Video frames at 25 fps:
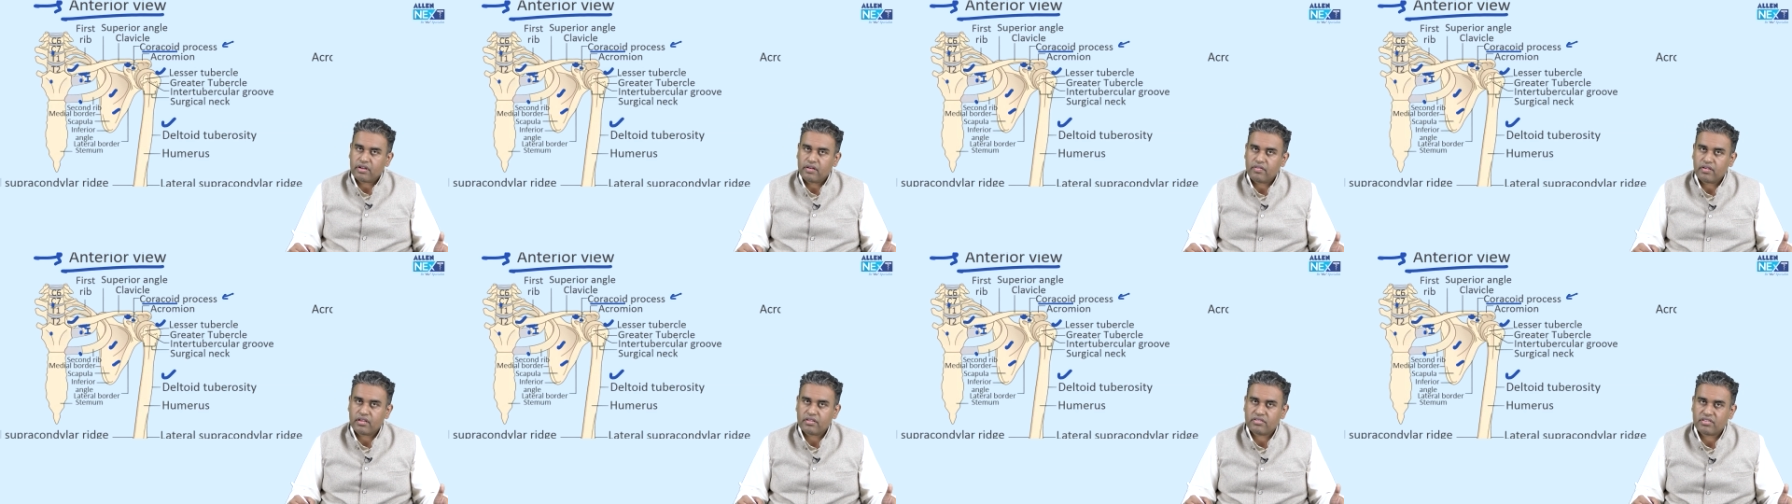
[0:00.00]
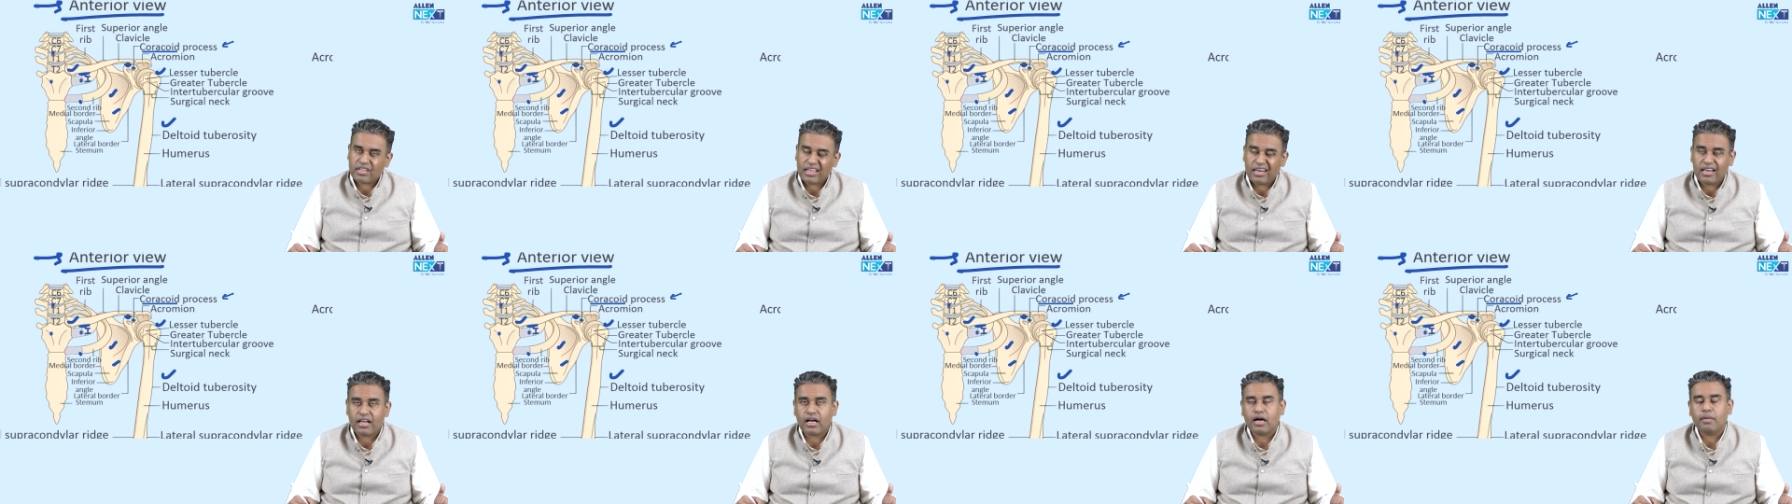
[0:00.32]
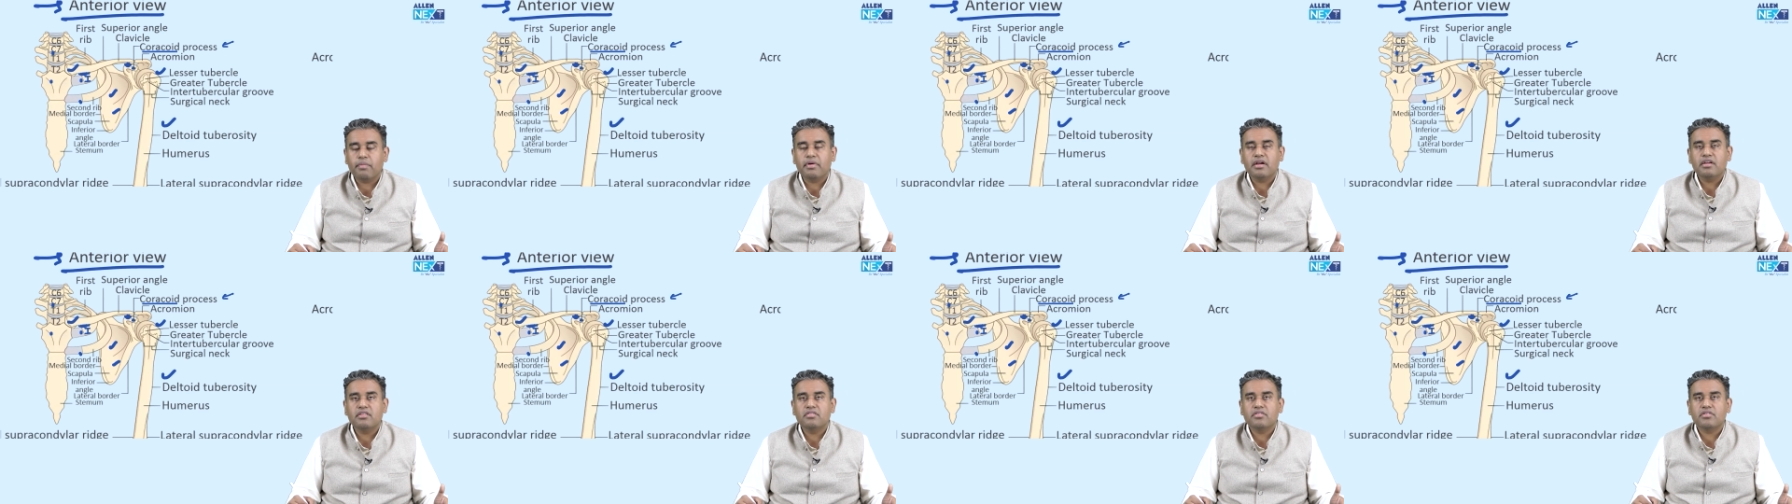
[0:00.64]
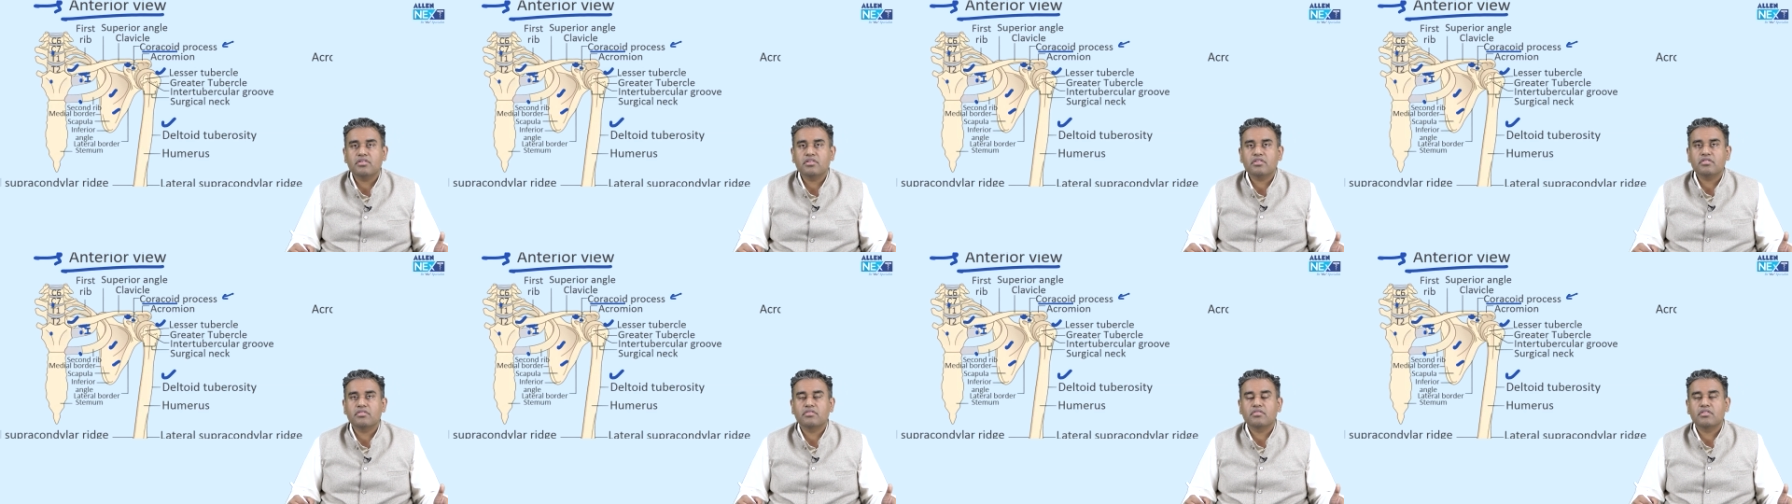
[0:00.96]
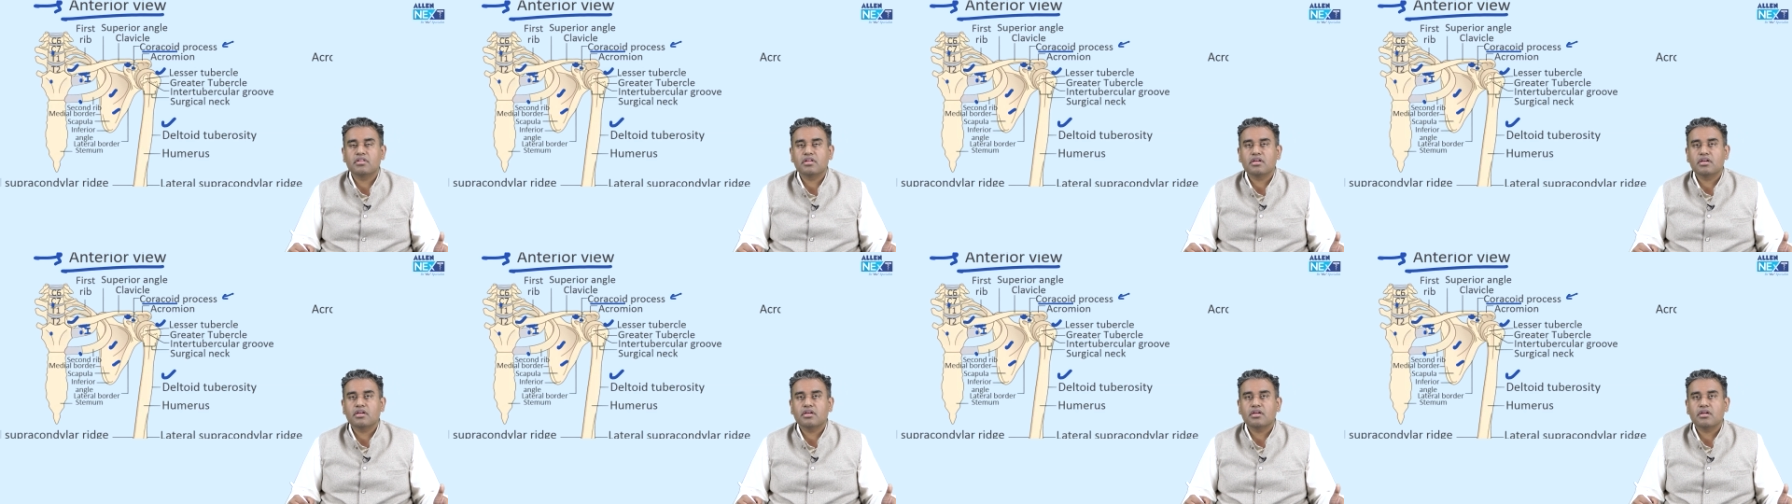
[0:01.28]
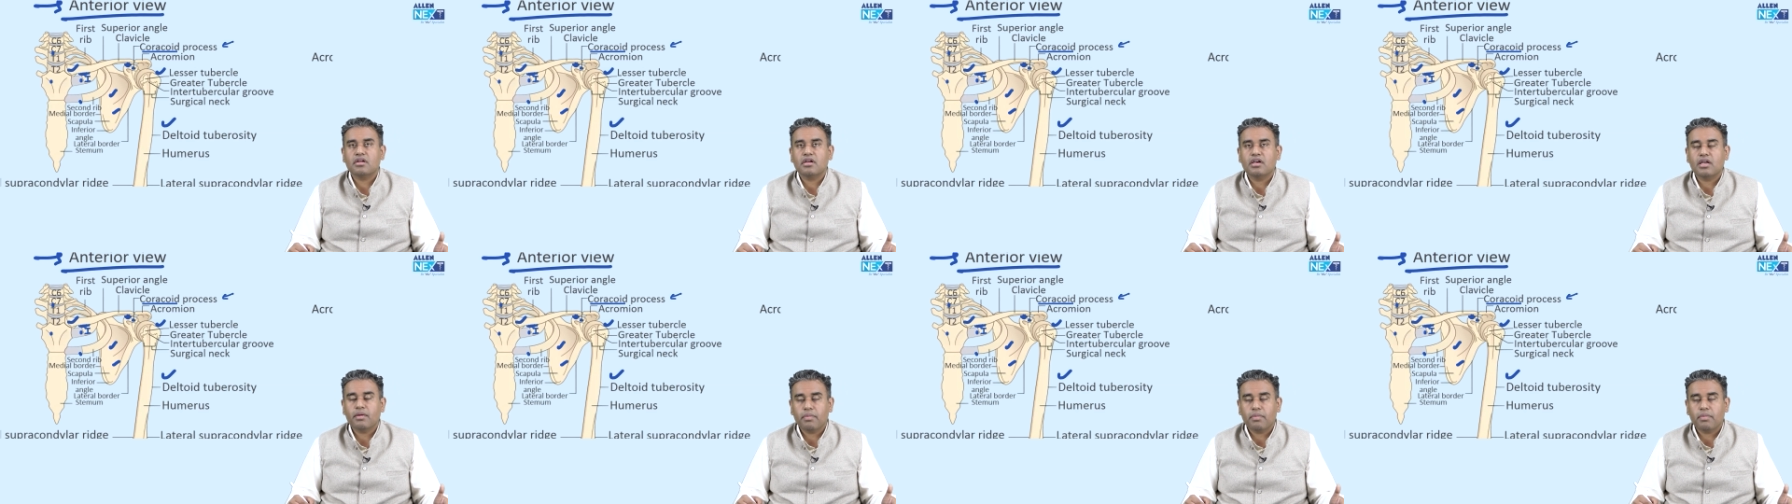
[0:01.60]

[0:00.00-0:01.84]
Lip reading: when we say ligaments, it is the